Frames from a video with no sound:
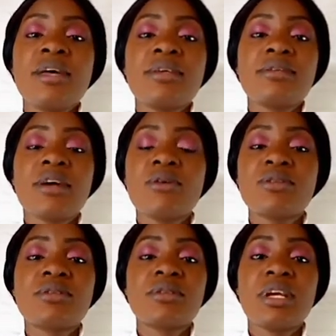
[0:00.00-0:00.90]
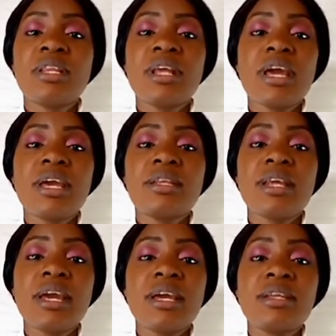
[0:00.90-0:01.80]
cells in
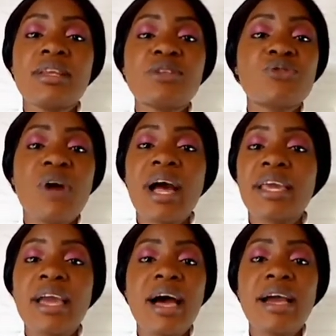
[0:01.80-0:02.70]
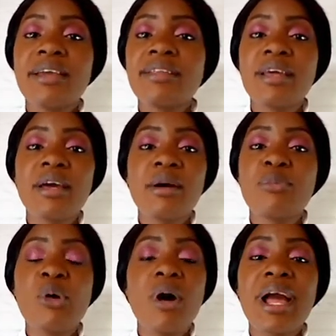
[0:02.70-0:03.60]
the trachea, in the
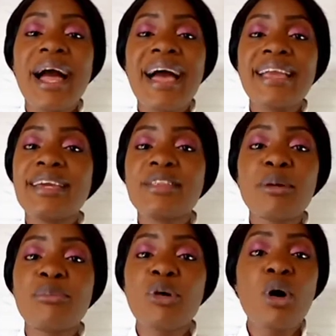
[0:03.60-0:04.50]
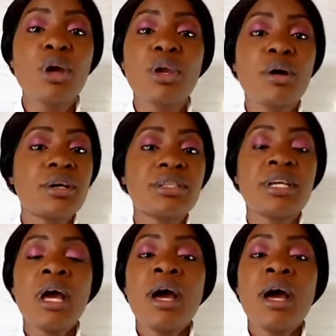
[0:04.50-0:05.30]
bronchi, in the bronchioles,